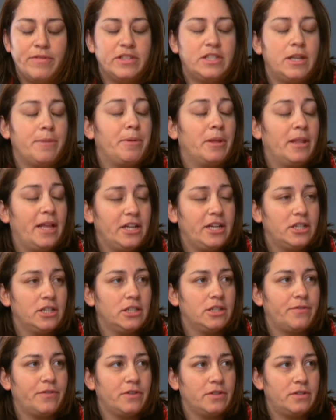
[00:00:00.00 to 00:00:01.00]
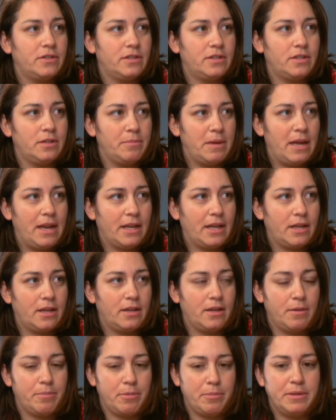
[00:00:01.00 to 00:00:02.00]
the stipulations for
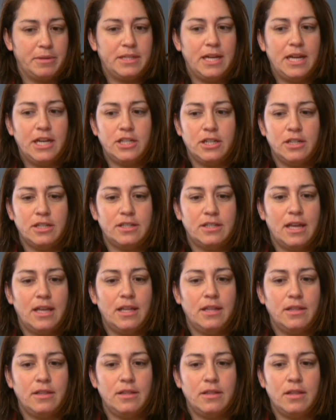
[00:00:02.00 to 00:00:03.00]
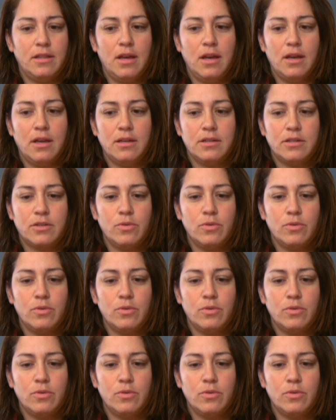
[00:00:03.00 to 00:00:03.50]
systematic implementation is that uh,